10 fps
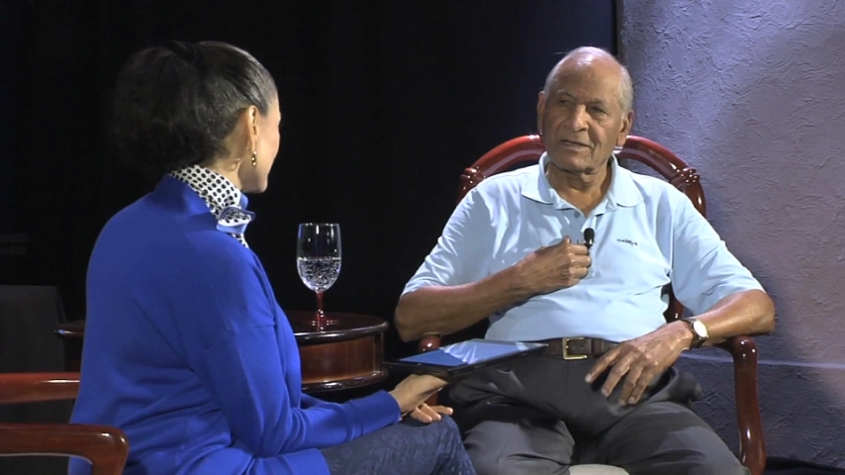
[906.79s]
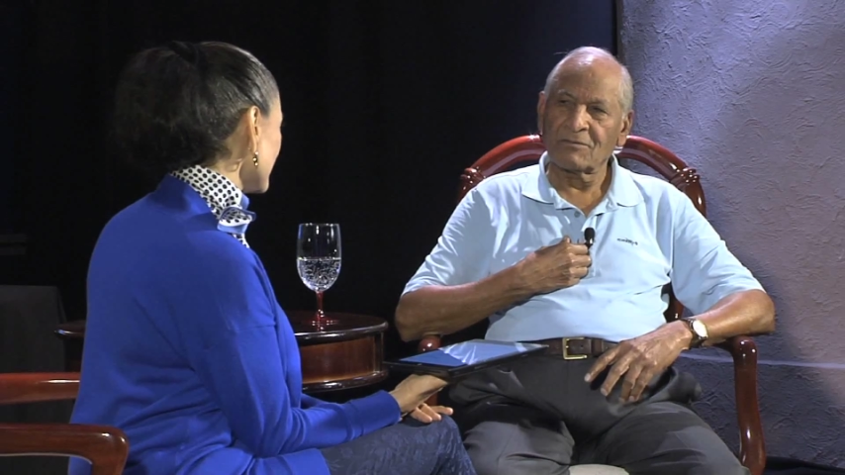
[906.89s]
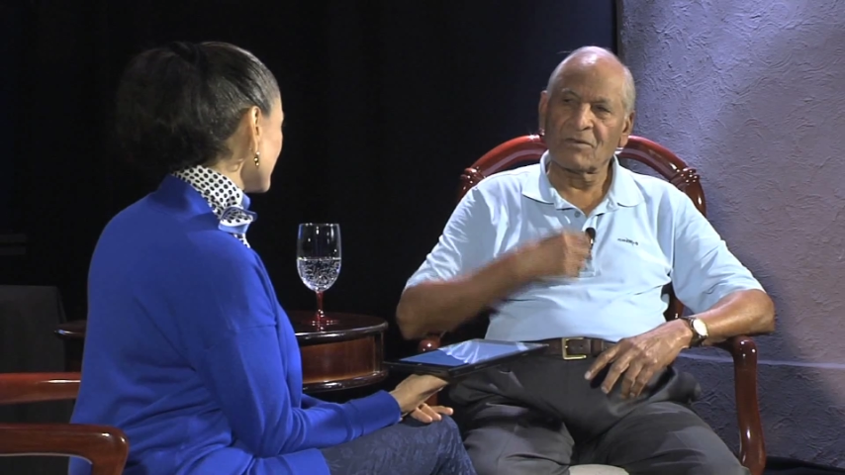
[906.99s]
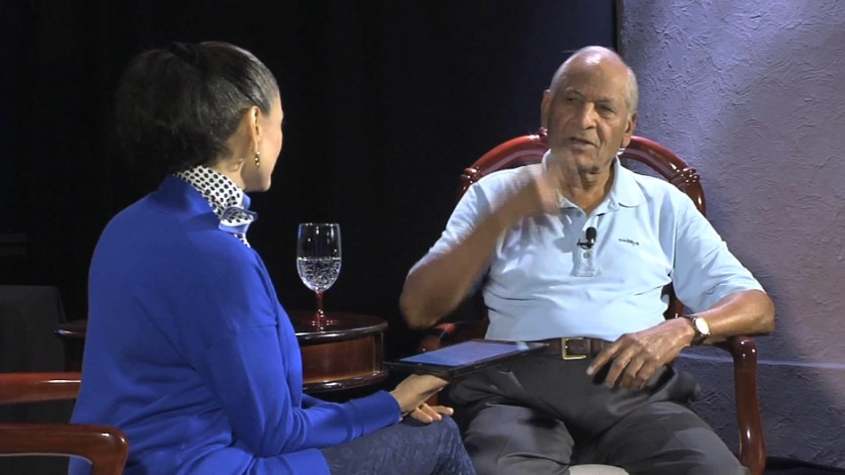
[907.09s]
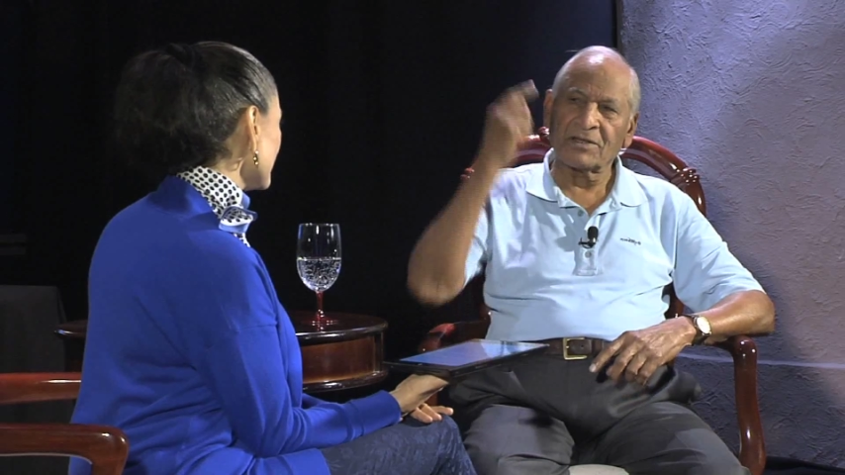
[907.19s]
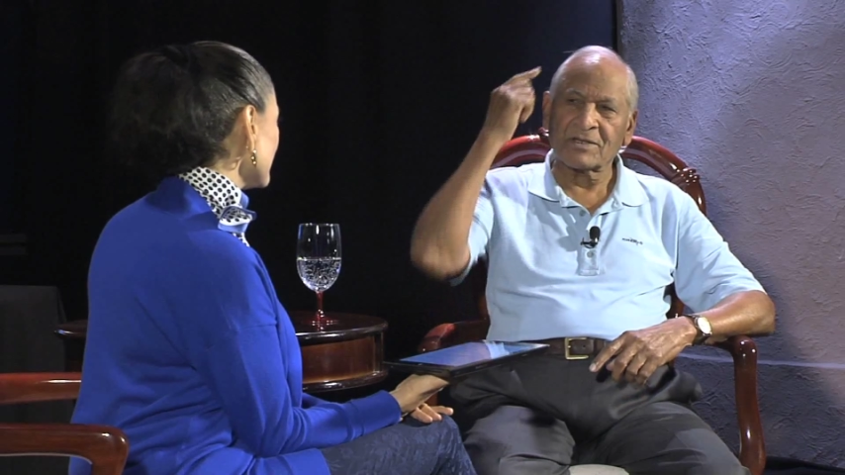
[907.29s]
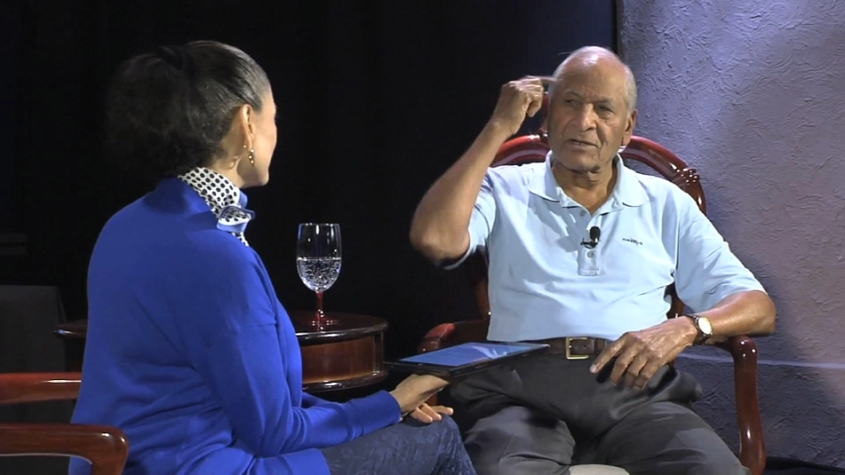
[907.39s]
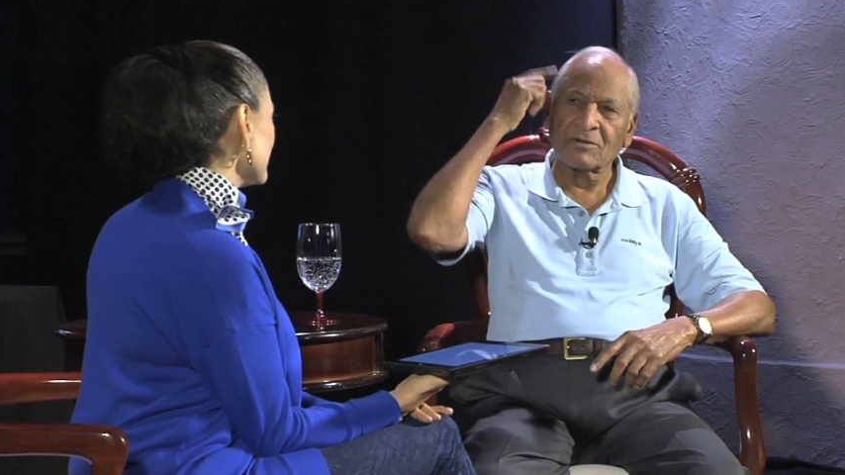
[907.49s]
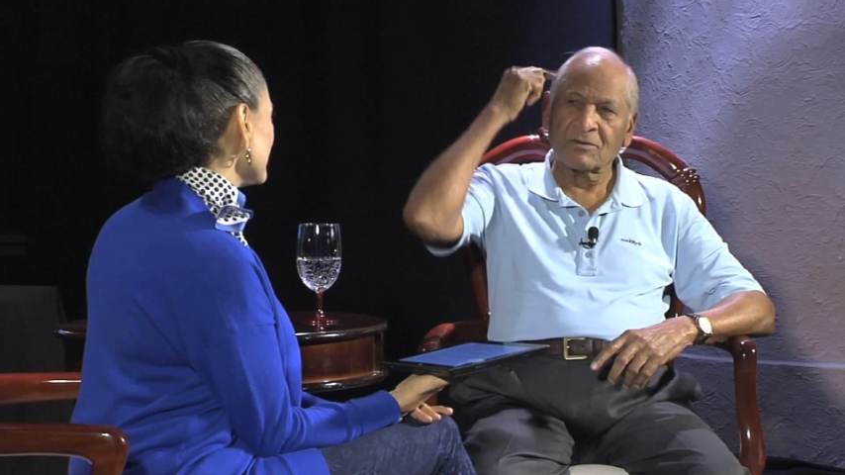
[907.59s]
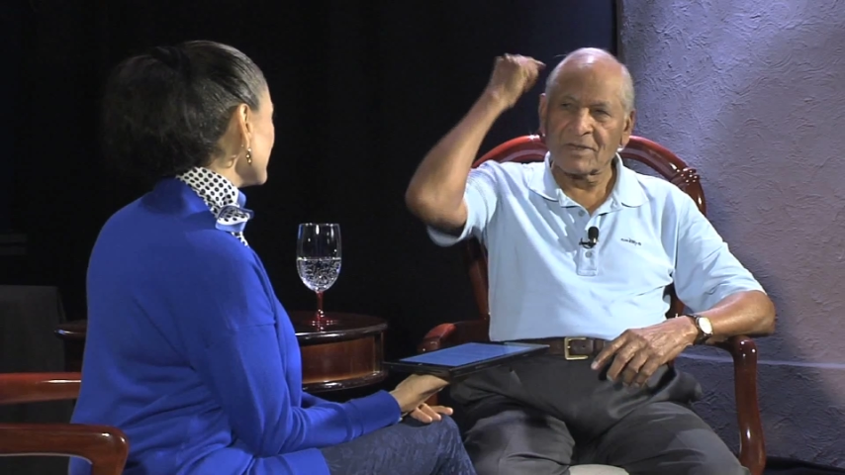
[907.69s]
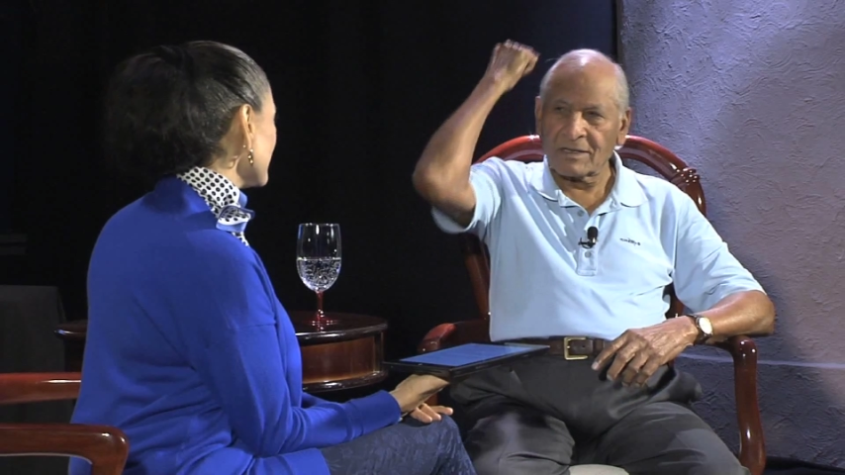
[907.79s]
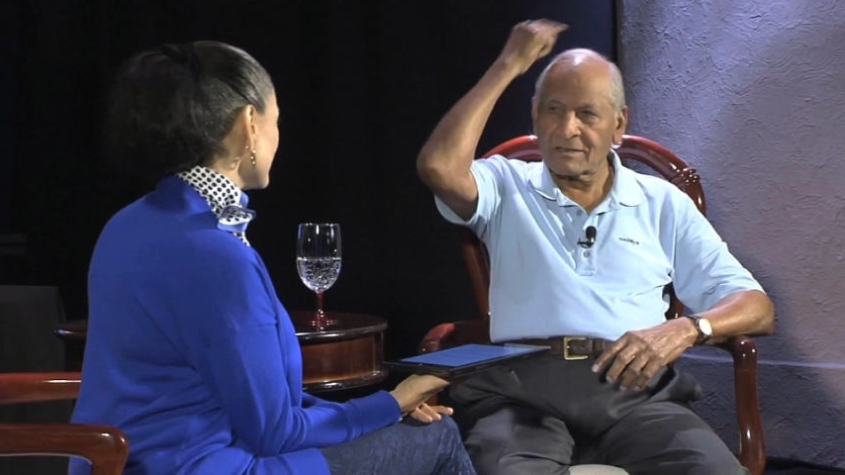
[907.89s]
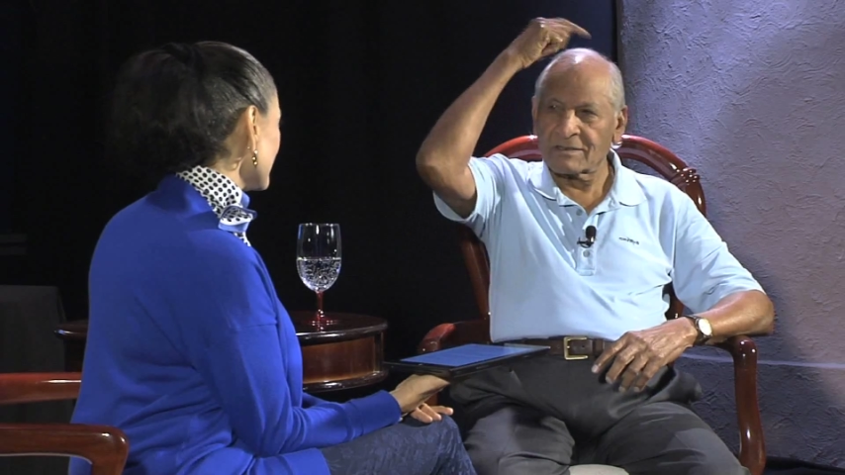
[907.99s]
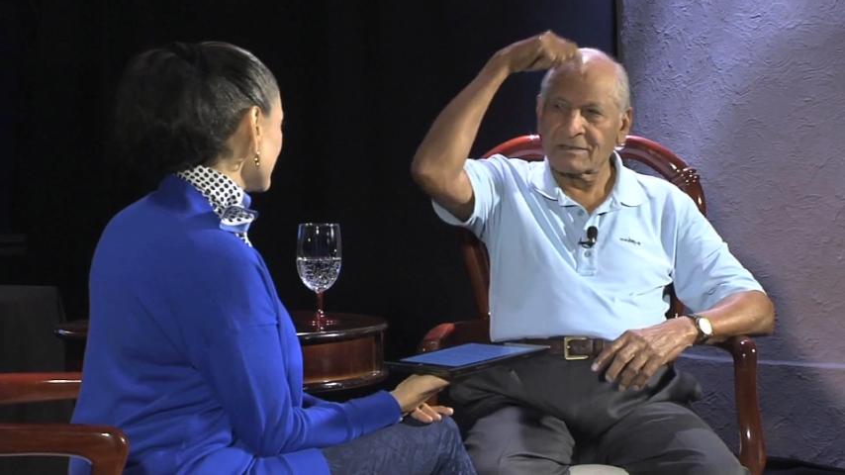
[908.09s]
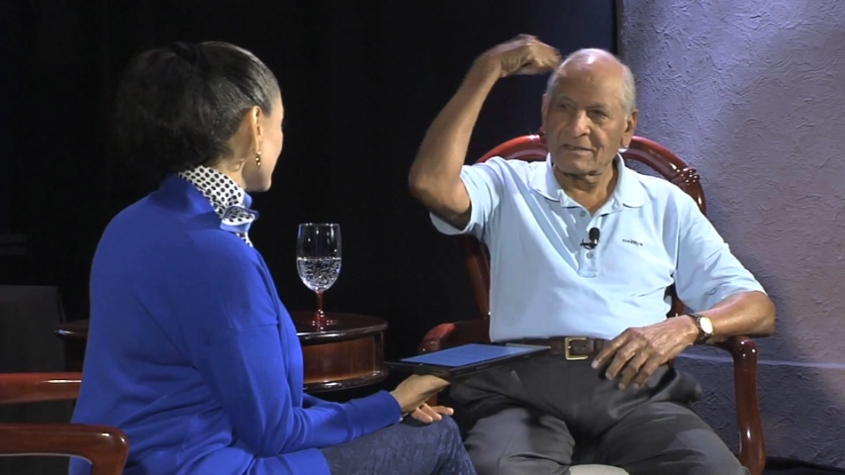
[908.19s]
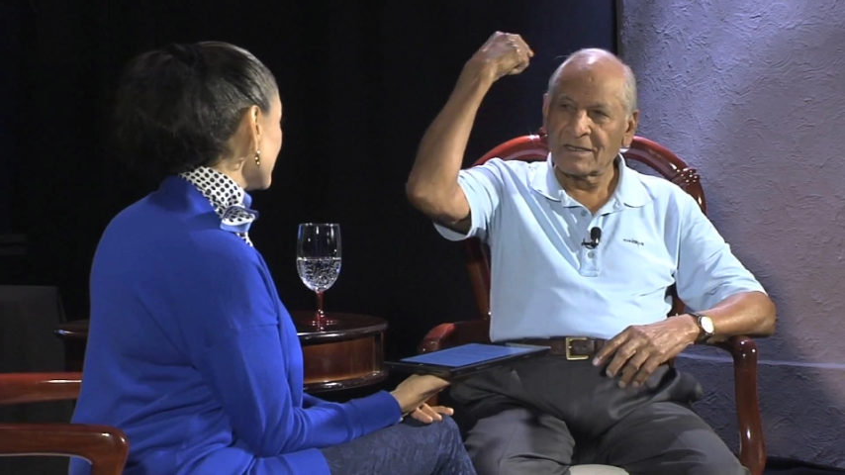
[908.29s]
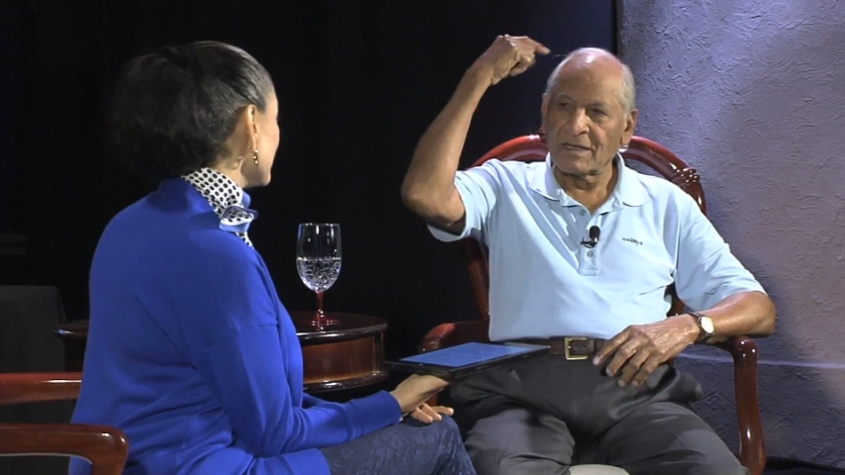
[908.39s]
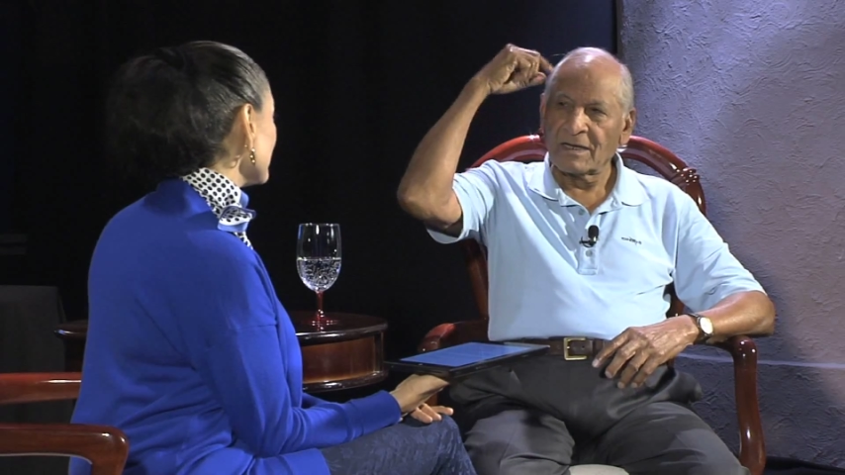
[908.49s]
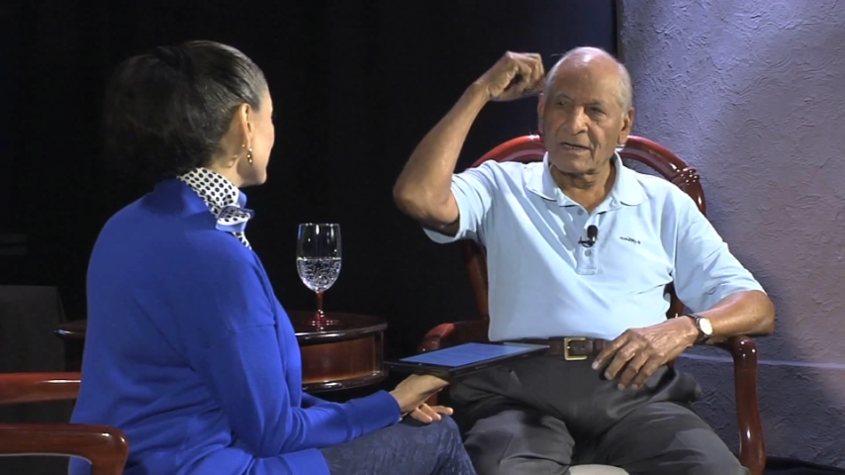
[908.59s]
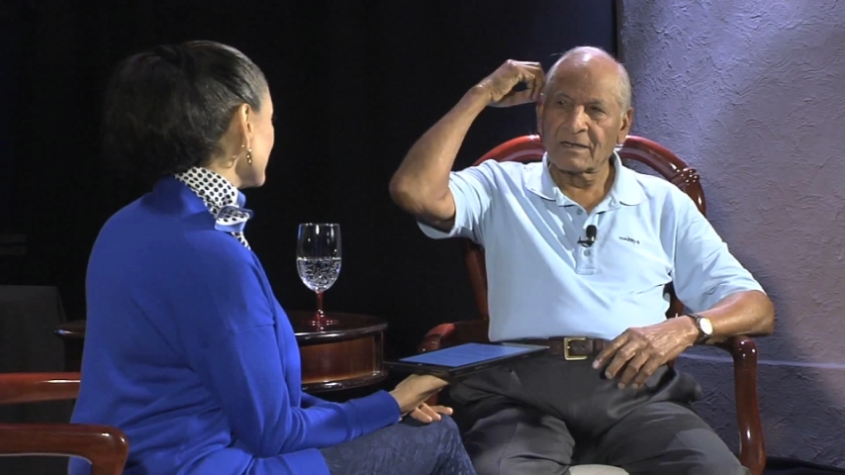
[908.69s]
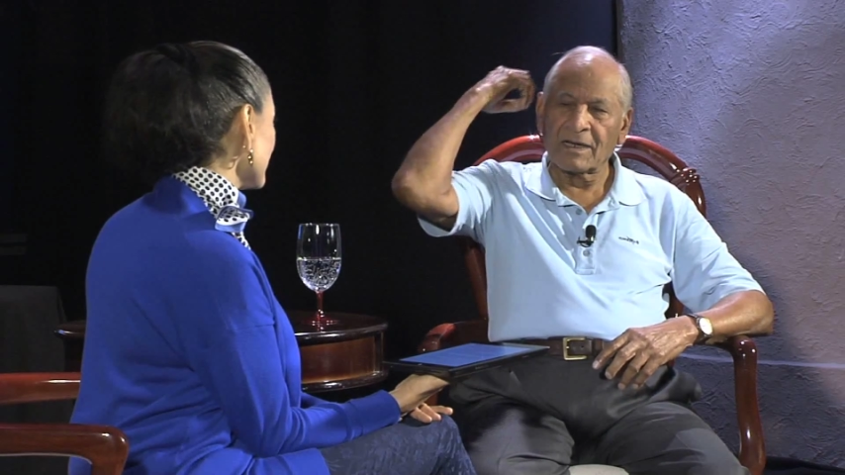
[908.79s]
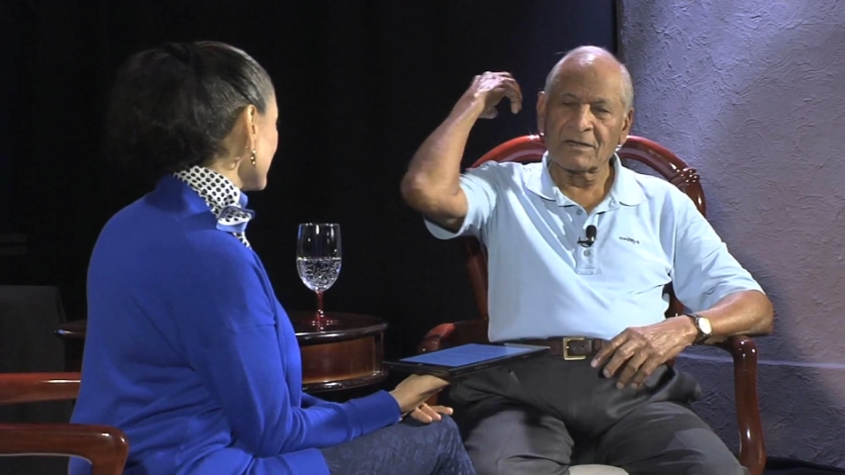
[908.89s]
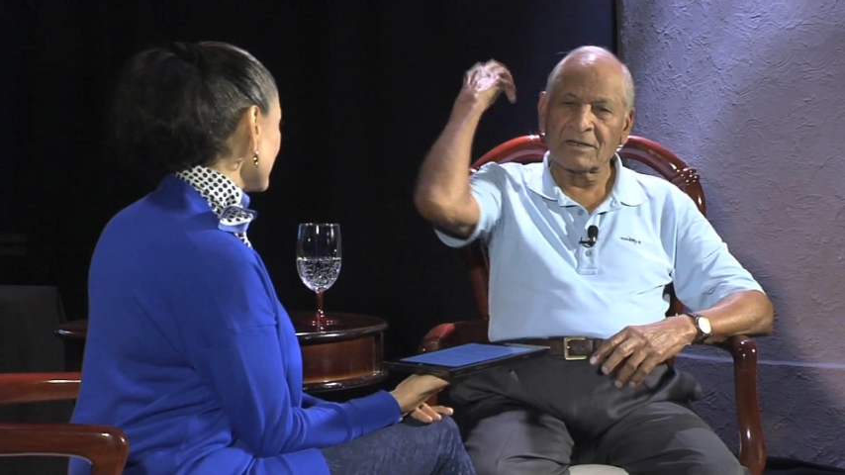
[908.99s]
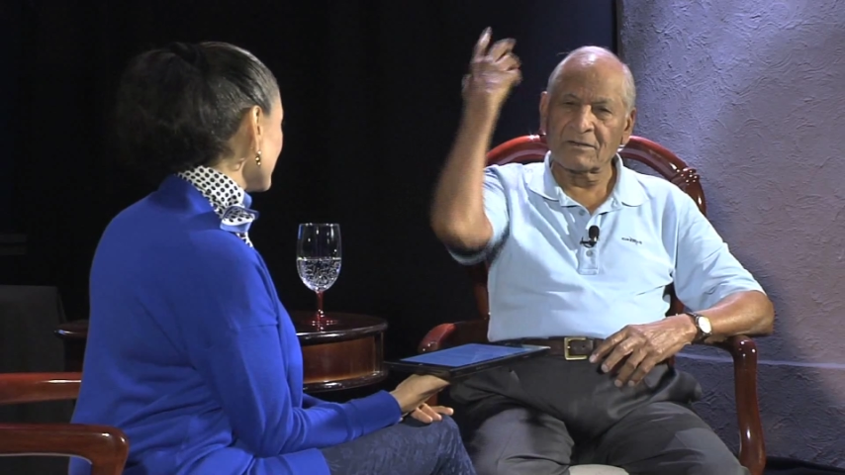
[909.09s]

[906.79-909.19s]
We listen to this and get